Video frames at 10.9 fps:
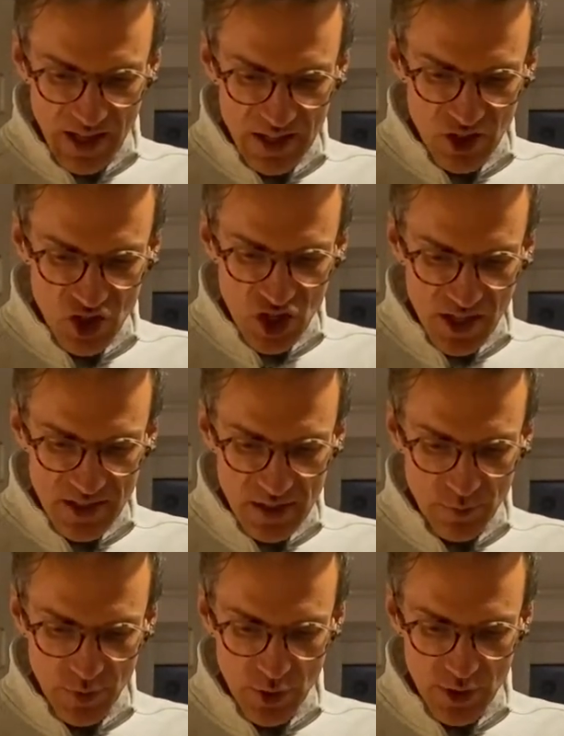and
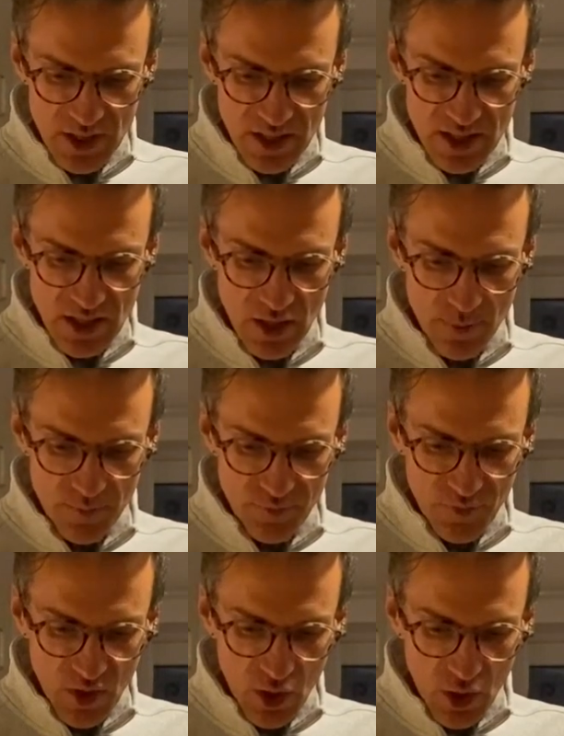just put it
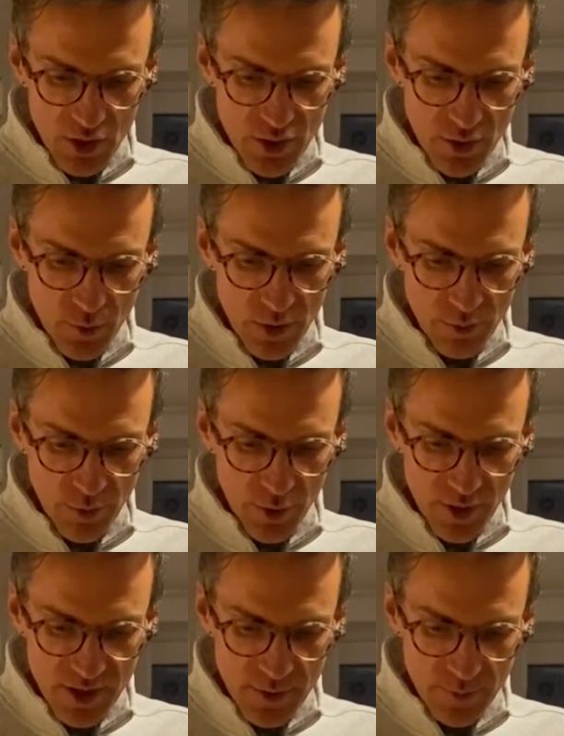onto the wooden
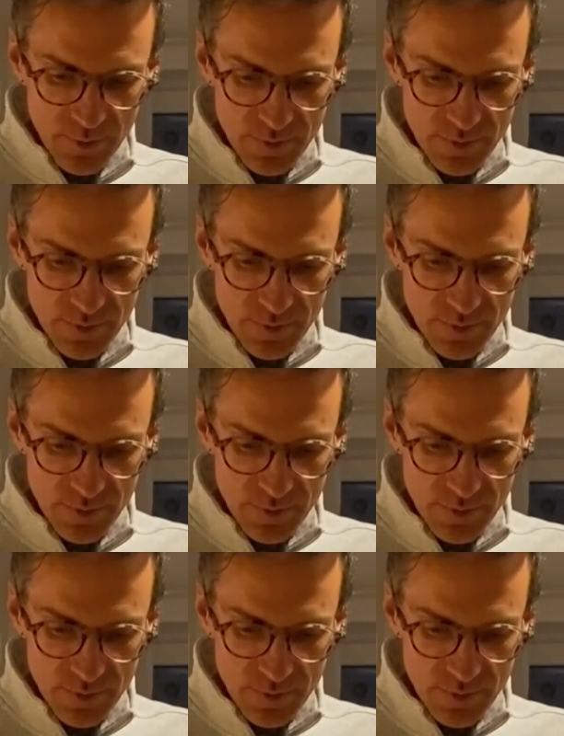board